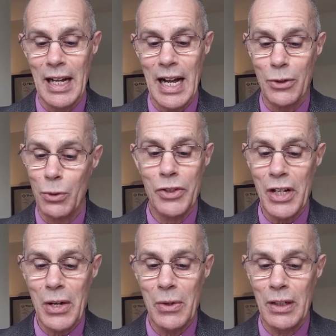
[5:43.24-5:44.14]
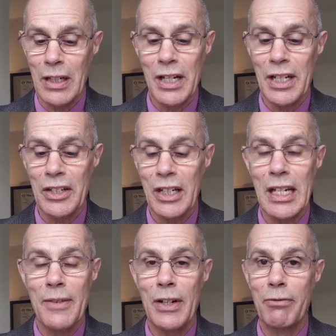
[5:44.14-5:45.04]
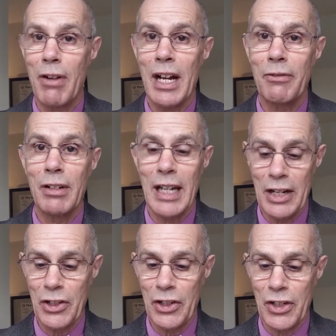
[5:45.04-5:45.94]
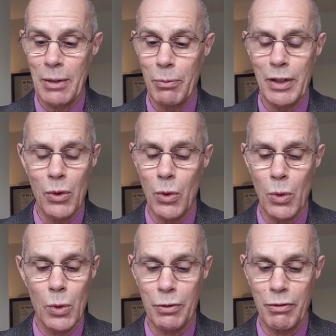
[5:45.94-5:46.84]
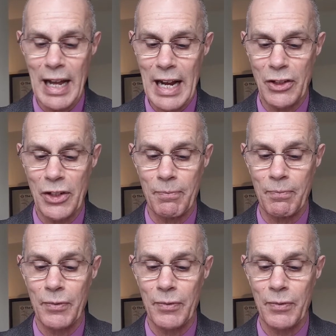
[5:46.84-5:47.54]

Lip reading: And also learning to live in right relationship with all creation.